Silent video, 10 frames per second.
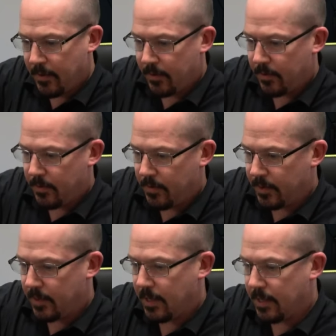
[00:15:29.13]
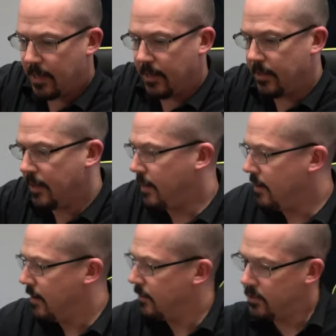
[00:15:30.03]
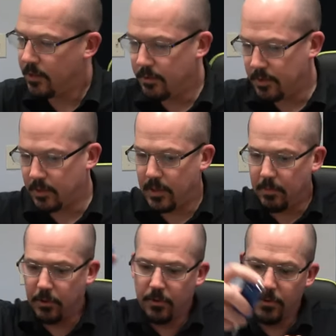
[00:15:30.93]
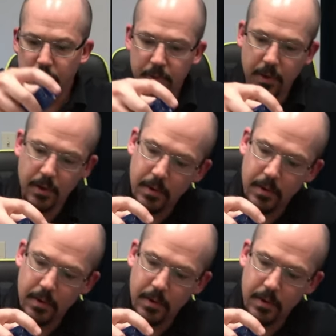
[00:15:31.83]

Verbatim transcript: So let's get that in there. Just gonna use the same screws.